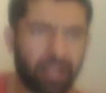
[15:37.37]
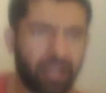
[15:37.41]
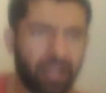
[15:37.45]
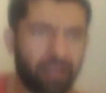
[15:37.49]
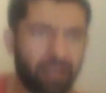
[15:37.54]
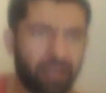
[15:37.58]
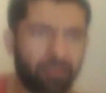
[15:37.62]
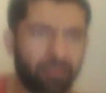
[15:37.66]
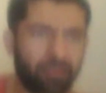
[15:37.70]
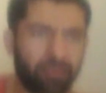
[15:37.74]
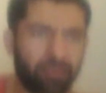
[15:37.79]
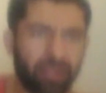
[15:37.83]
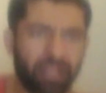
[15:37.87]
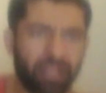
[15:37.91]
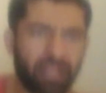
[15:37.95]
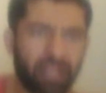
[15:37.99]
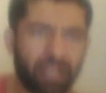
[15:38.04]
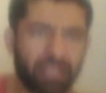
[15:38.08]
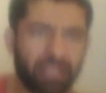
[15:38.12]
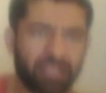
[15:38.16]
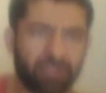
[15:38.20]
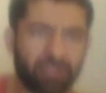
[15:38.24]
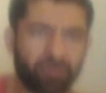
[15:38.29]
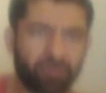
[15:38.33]
I
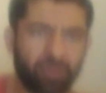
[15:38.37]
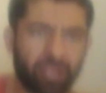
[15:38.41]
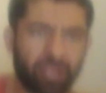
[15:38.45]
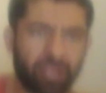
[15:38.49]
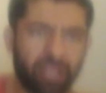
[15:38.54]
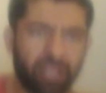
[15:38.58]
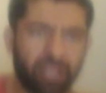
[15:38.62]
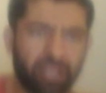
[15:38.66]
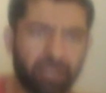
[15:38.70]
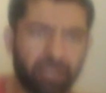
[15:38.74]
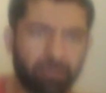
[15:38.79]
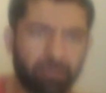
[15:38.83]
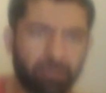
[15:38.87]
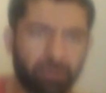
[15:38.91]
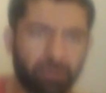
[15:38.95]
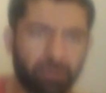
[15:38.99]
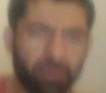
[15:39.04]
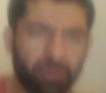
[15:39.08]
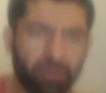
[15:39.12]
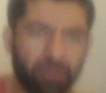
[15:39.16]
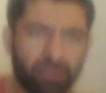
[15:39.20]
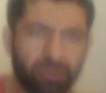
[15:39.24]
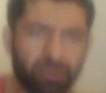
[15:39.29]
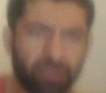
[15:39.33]
realized when I came
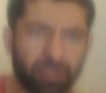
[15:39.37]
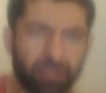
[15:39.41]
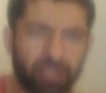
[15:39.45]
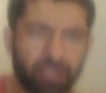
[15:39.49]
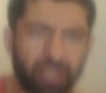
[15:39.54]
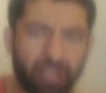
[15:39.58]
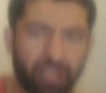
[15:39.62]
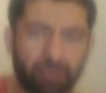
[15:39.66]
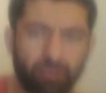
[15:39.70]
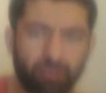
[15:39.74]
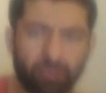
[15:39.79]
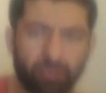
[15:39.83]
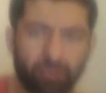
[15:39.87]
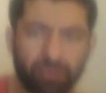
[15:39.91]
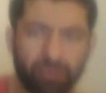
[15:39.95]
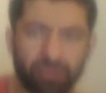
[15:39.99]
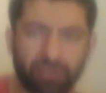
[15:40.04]
close to it that it